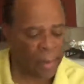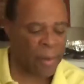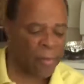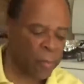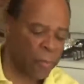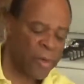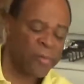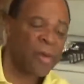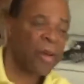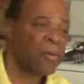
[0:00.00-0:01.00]
And the
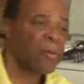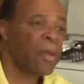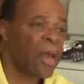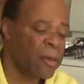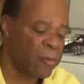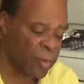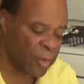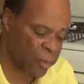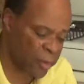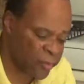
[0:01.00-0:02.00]
reason I do that is
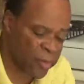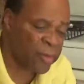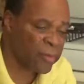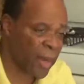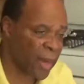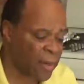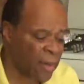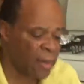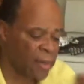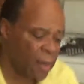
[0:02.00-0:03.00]
because it's
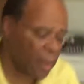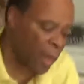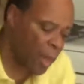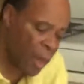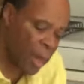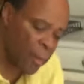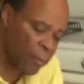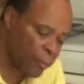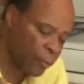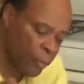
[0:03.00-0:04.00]
handy.
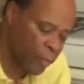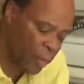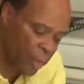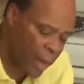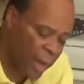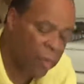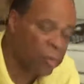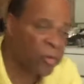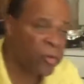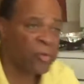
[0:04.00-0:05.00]
I
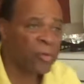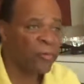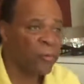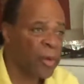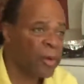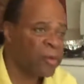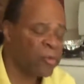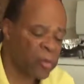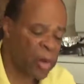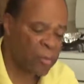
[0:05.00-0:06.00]
don't use a very
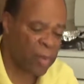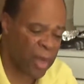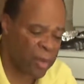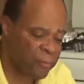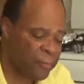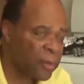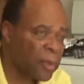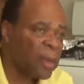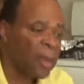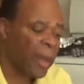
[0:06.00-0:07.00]
sharp knife,
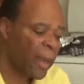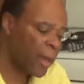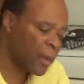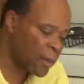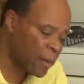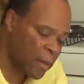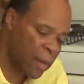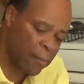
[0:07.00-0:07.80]
and